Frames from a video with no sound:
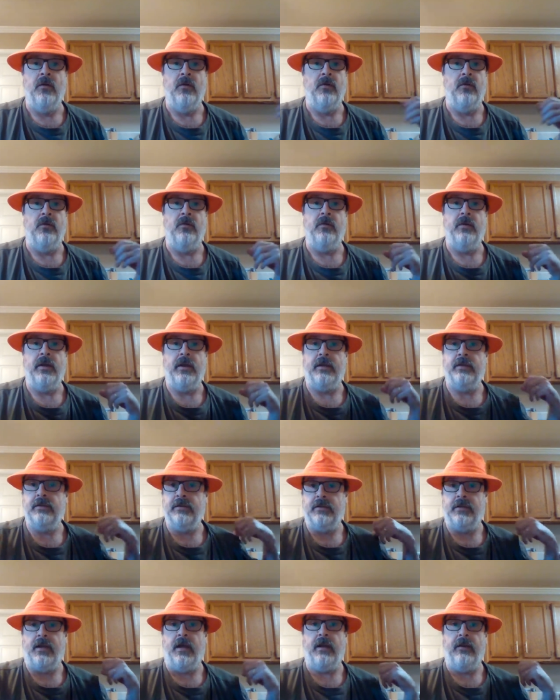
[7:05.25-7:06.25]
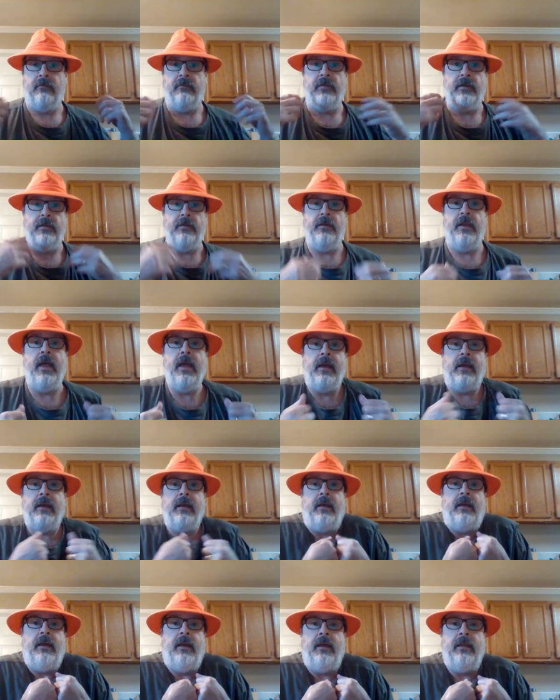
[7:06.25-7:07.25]
Or you could just cut it for your neck
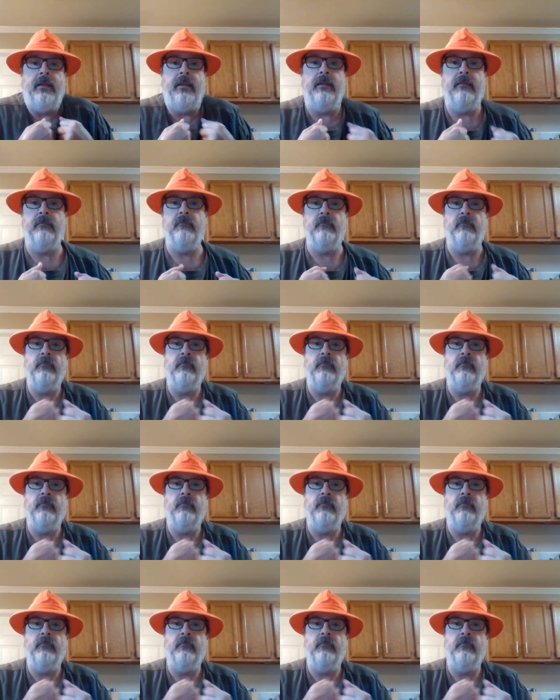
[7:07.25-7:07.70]
and then